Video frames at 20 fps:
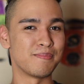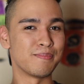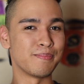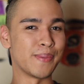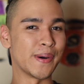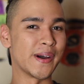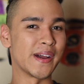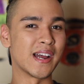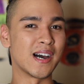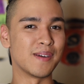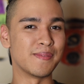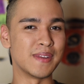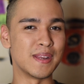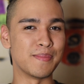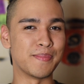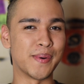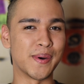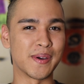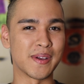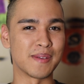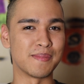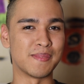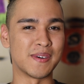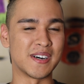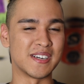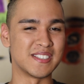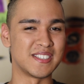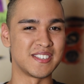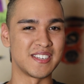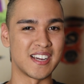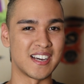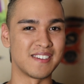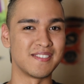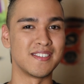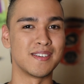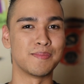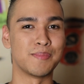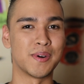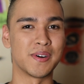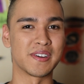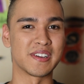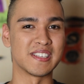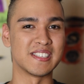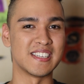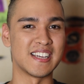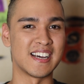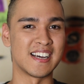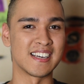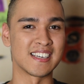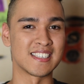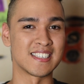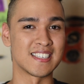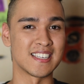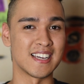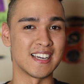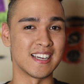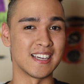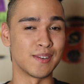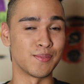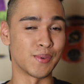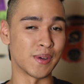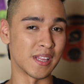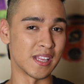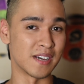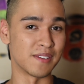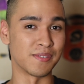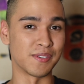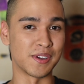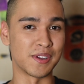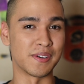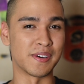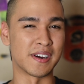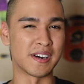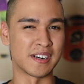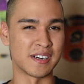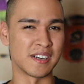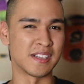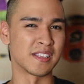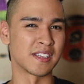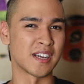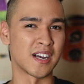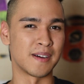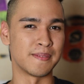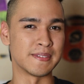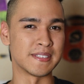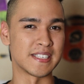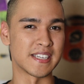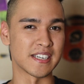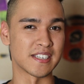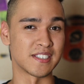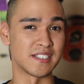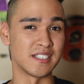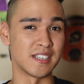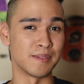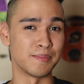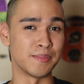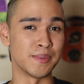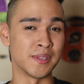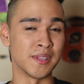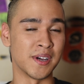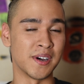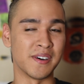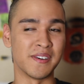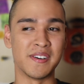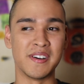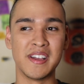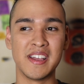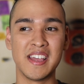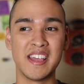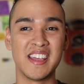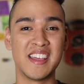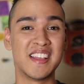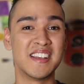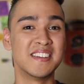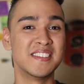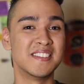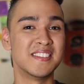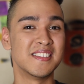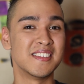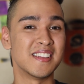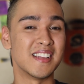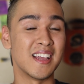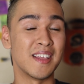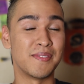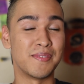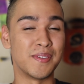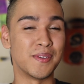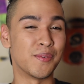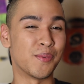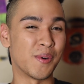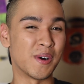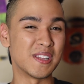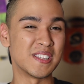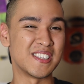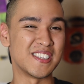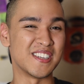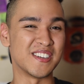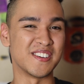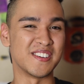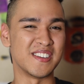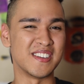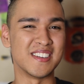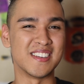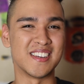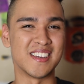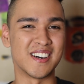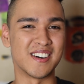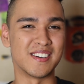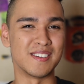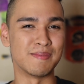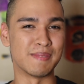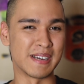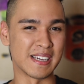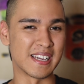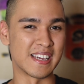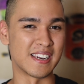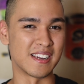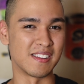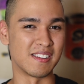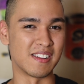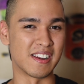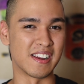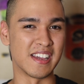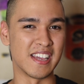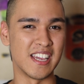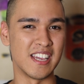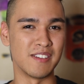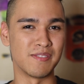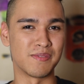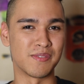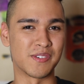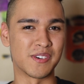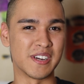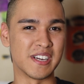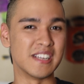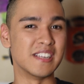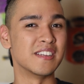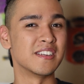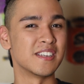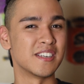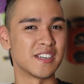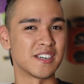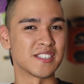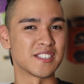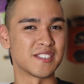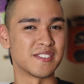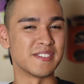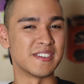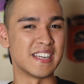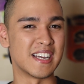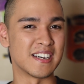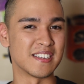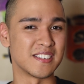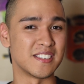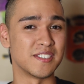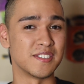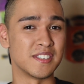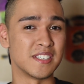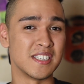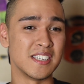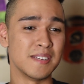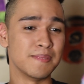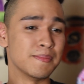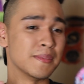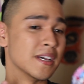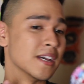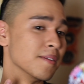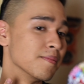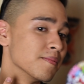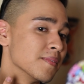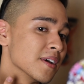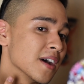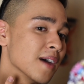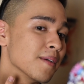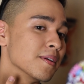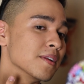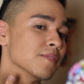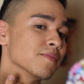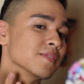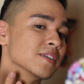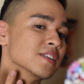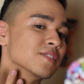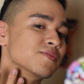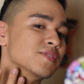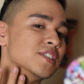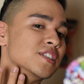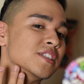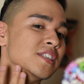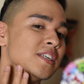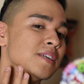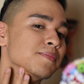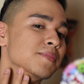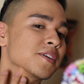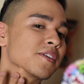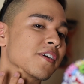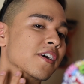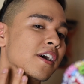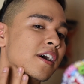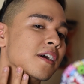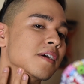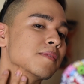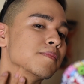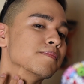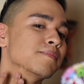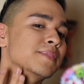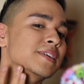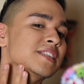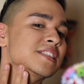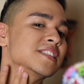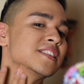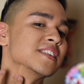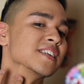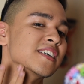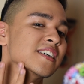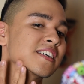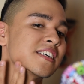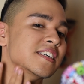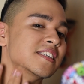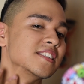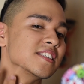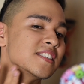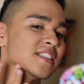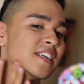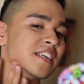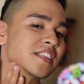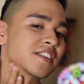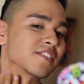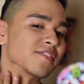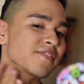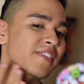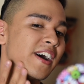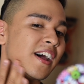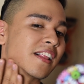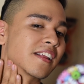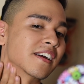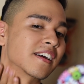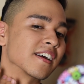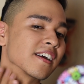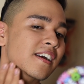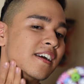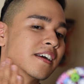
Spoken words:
put how many Pokemons you have in your Pokedex and what level you are on the comment section down below. If you want to, you might get a lot of hate for it. You can also announce your team name. Which team you are. Mystic, Instinct, or Valor.